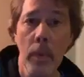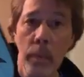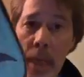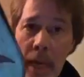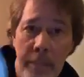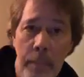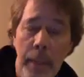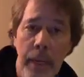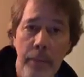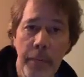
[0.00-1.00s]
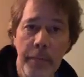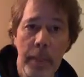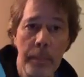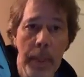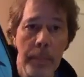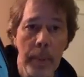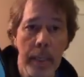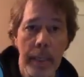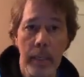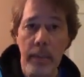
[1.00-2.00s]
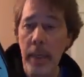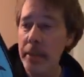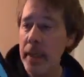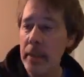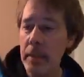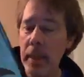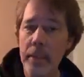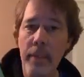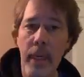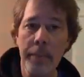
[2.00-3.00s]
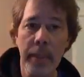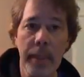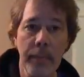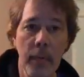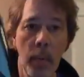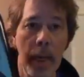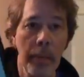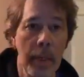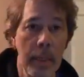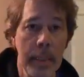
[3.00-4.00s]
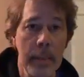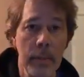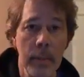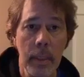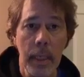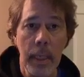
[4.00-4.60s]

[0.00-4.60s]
we have about 50 people on here, so I think it's about time to give away one of these.